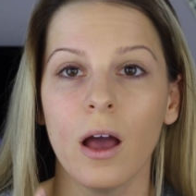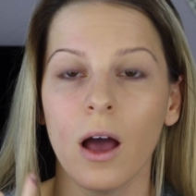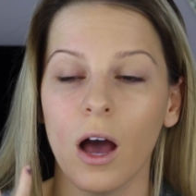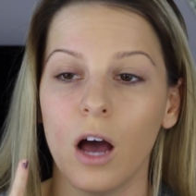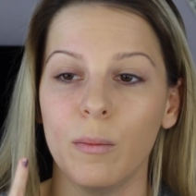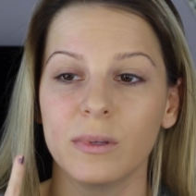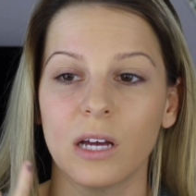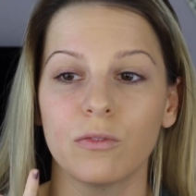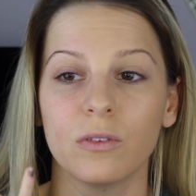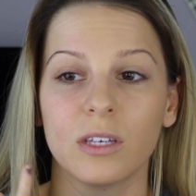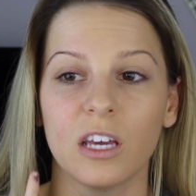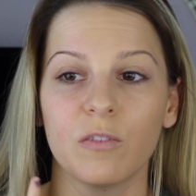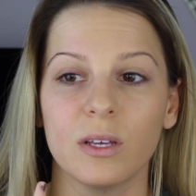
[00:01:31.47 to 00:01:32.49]
It
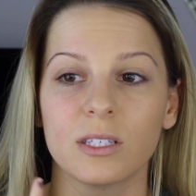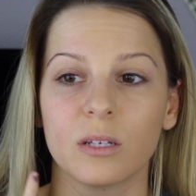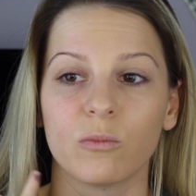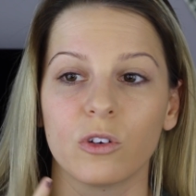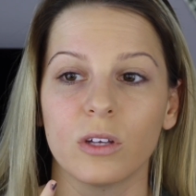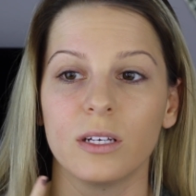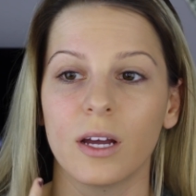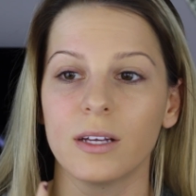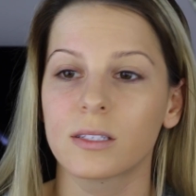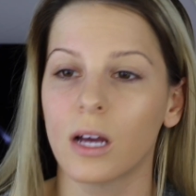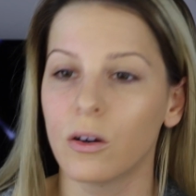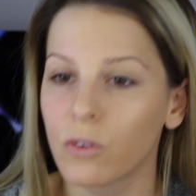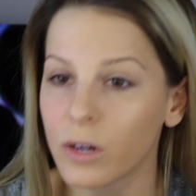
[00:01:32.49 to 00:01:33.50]
definitely gave me some really nice
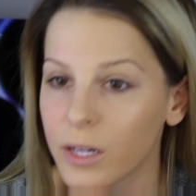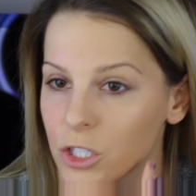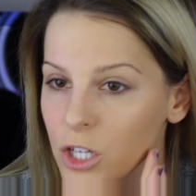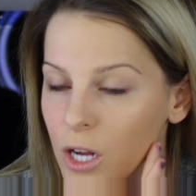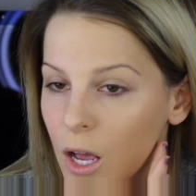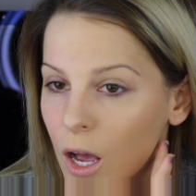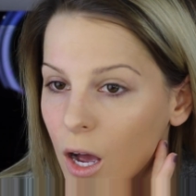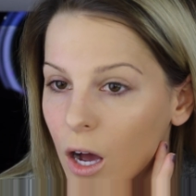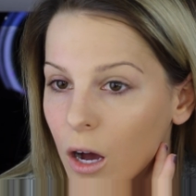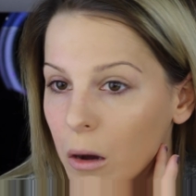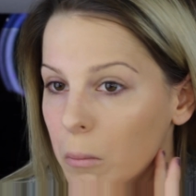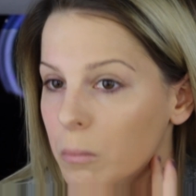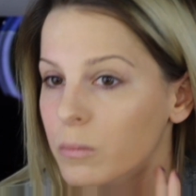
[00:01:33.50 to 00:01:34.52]
coverage,
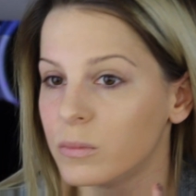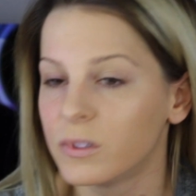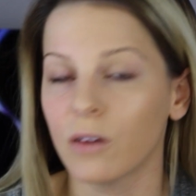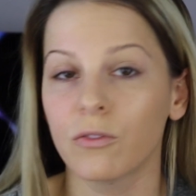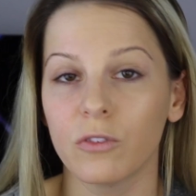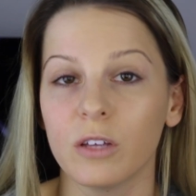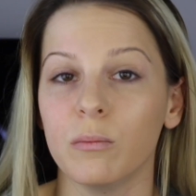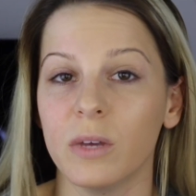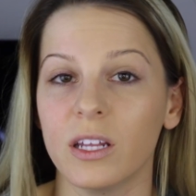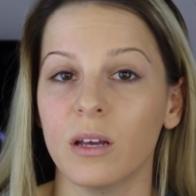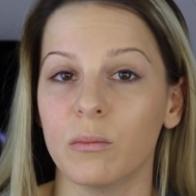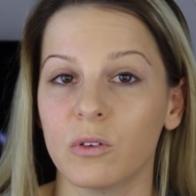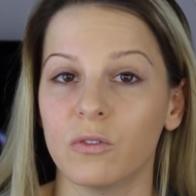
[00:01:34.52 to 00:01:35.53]
definitely
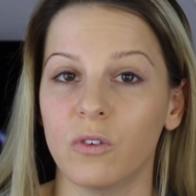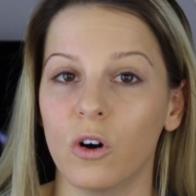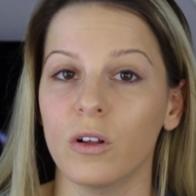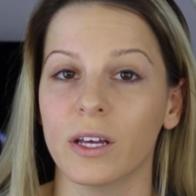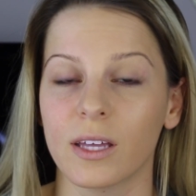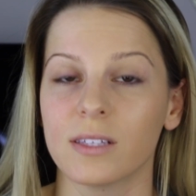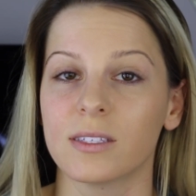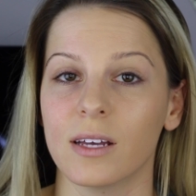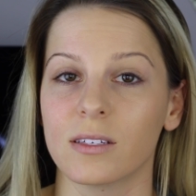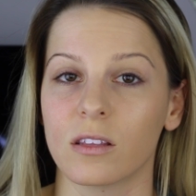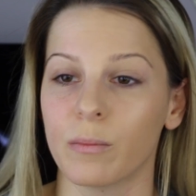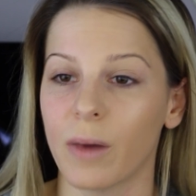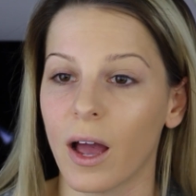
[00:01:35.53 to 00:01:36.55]
medium to full like it says
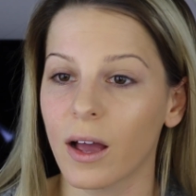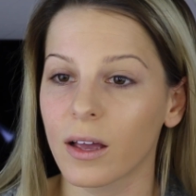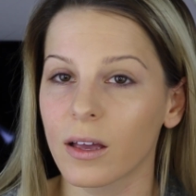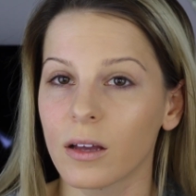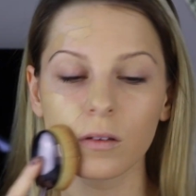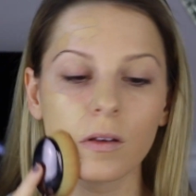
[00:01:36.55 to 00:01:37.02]
on the back.